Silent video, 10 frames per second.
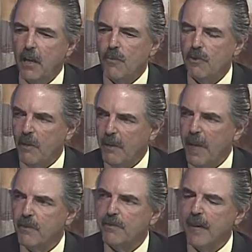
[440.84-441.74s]
with what we
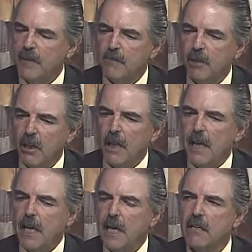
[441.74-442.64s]
have available,
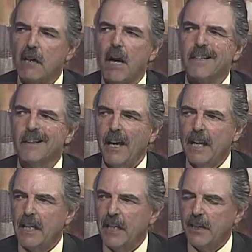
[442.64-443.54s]
it's
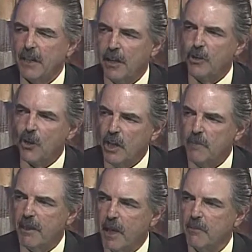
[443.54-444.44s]
unlikely that you're going to
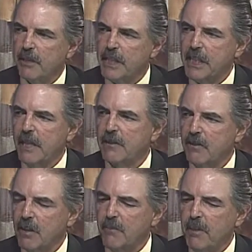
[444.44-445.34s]
be able to shed the
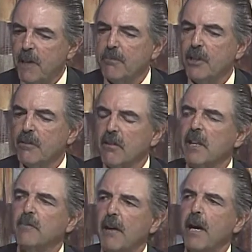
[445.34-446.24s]
CPAP because
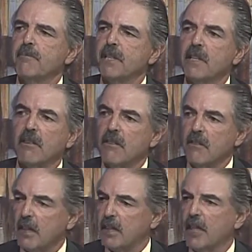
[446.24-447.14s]
sleep apnea doesn't
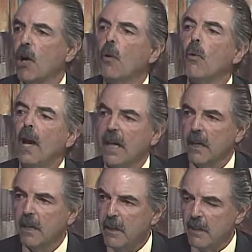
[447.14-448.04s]
suddenly go away.
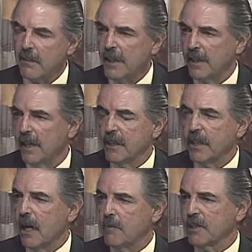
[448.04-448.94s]
It's not like a
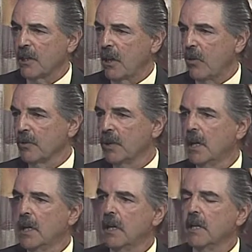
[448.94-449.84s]
common cold.
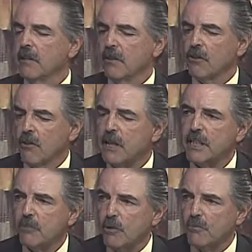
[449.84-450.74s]
It's a
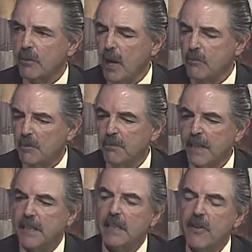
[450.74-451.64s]
structural problem,
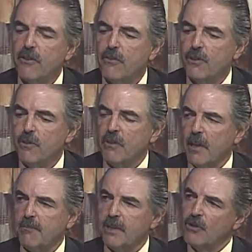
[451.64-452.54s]
and unless you do
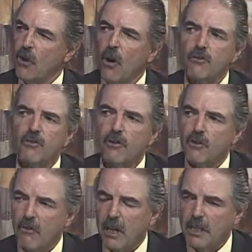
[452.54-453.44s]
something to alter the
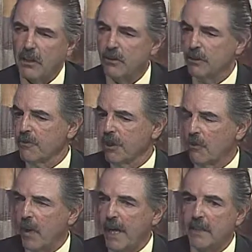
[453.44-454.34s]
structure, losing
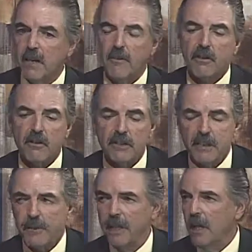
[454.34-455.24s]
weight, have
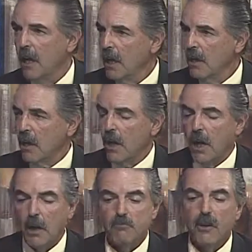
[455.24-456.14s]
surgery,
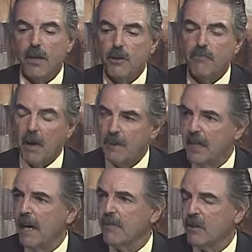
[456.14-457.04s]
um, you're probably
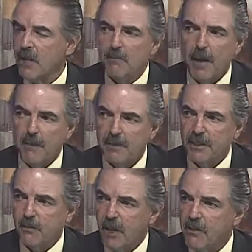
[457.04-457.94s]
going to have the sleep apnea
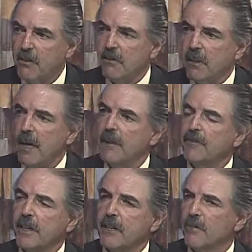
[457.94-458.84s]
the rest of your
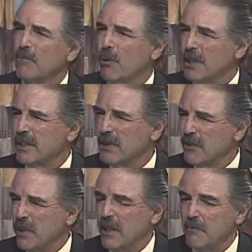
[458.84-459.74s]
life, and it's important to
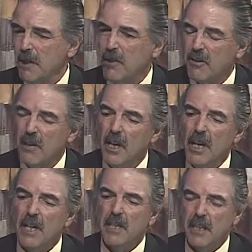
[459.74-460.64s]
treat it because
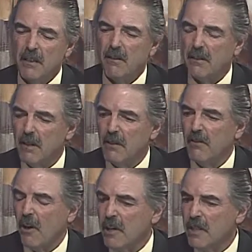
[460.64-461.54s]
the incidence of
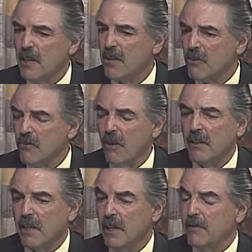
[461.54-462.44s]
heart attack,
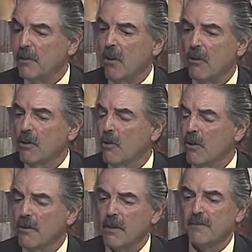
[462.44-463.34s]
stroke, and even even all
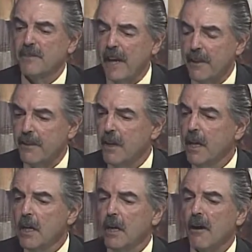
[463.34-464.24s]
causes of death
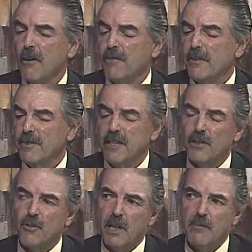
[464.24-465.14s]
are 15 to
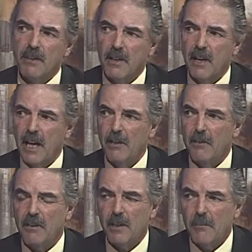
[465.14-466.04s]
20 percent higher in
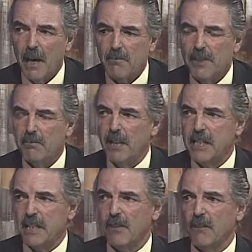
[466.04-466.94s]
sleep apnea
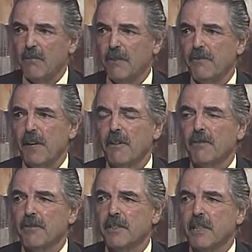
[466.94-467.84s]
patients when followed
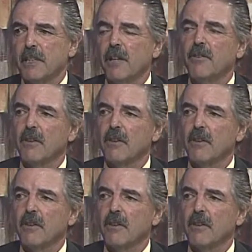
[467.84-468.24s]
well, for 10 years. Why does it change